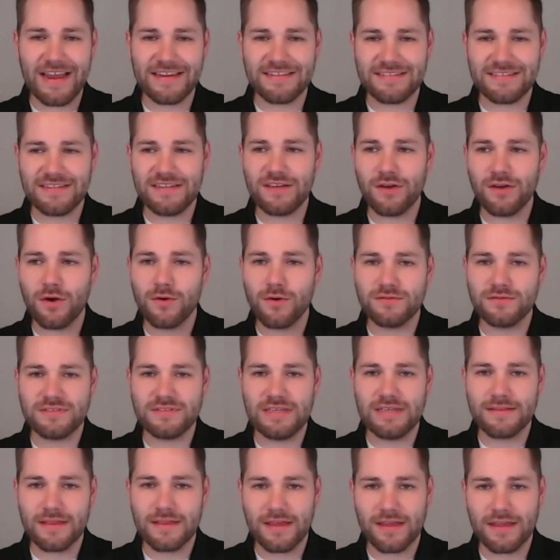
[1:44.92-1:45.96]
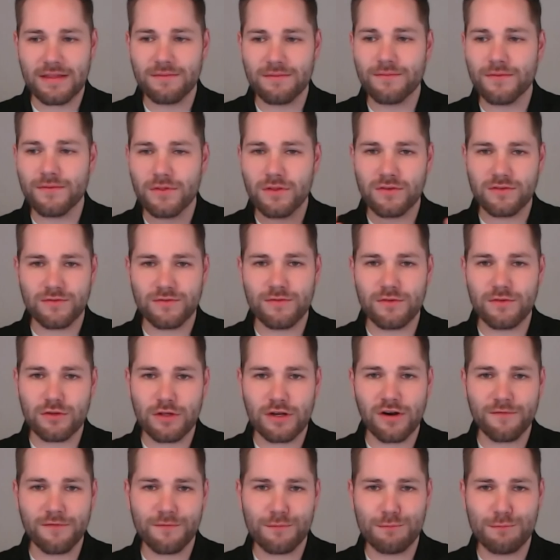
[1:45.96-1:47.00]
IT OT thing. And for those of you
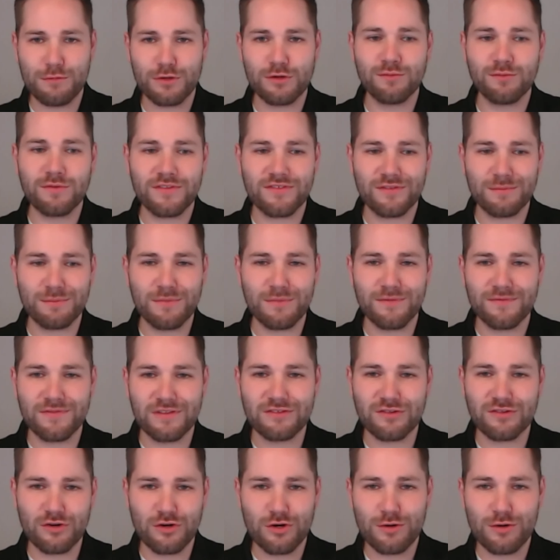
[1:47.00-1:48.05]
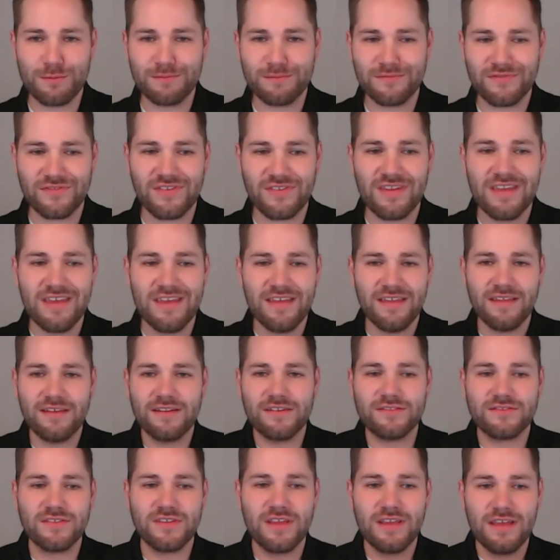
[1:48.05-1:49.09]
that aren't familiar with some of the terms,
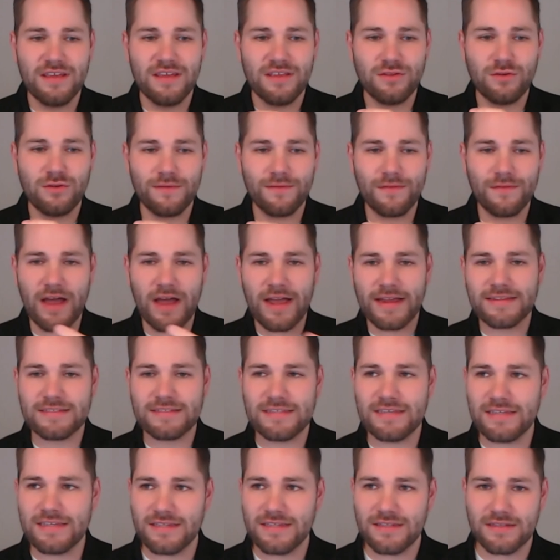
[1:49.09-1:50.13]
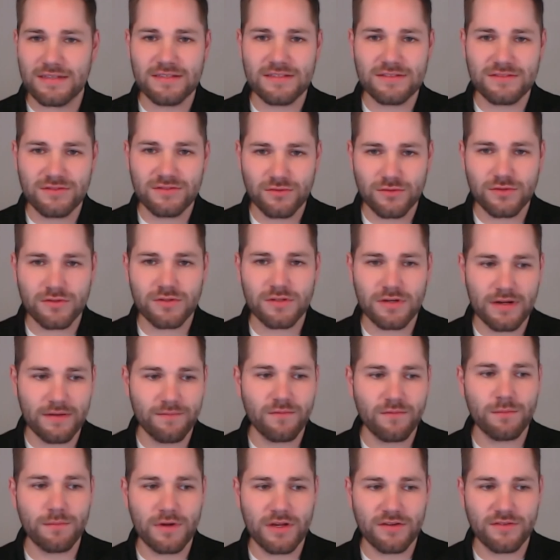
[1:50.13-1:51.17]
you have IT is your
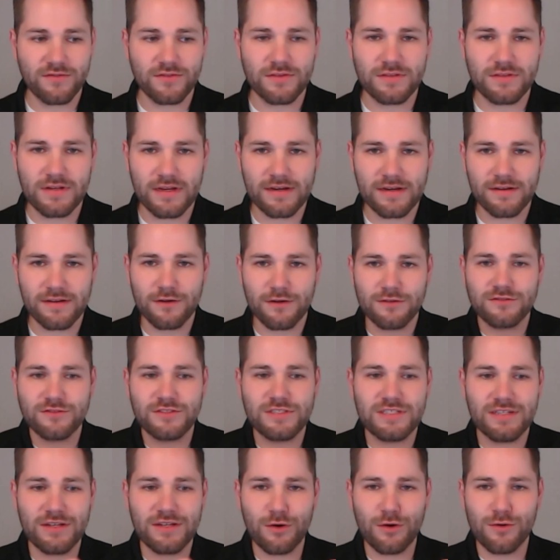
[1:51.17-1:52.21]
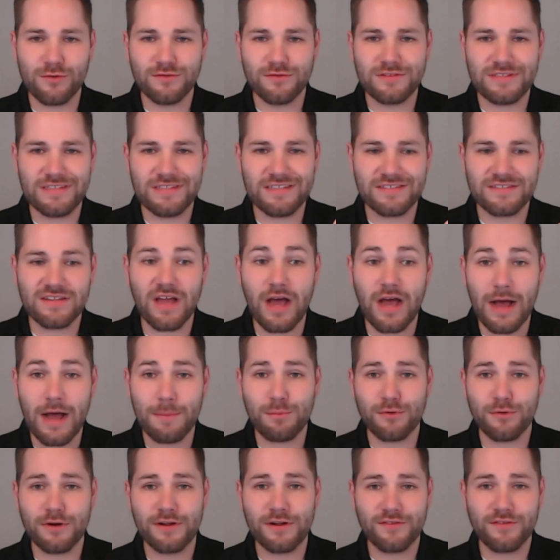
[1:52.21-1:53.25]
information technology and OT is
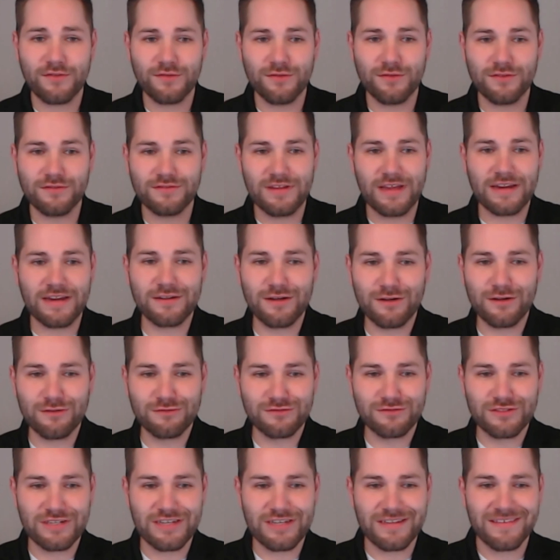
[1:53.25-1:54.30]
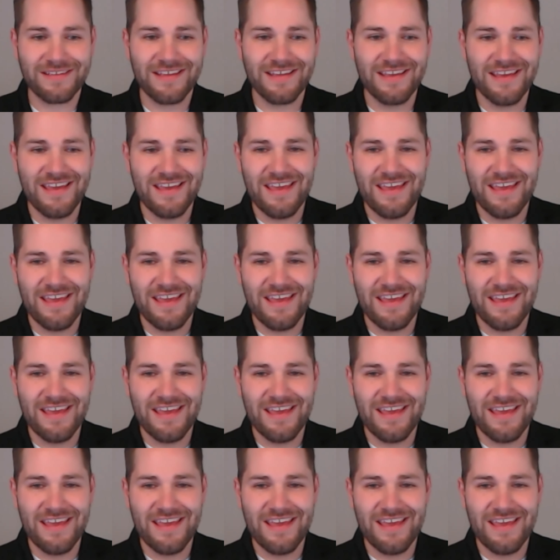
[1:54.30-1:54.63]
operational technology.